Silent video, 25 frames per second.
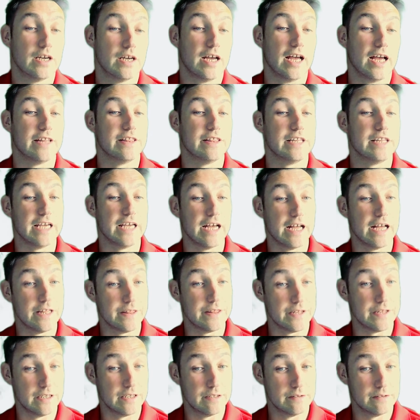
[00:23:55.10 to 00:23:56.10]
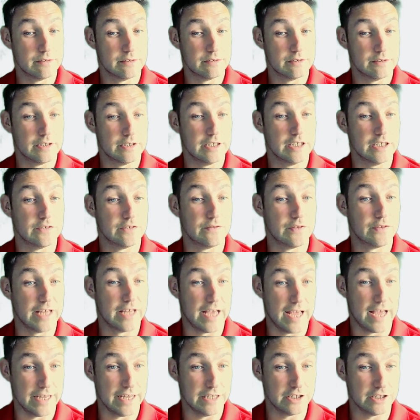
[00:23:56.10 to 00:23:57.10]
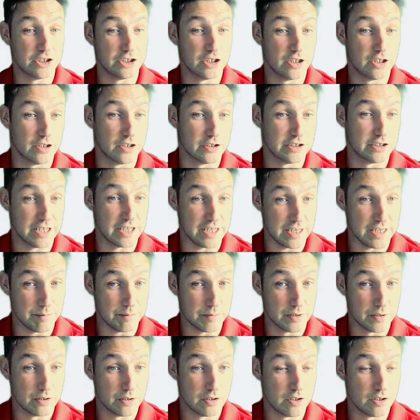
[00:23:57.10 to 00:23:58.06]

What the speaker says: And the other is for the HR team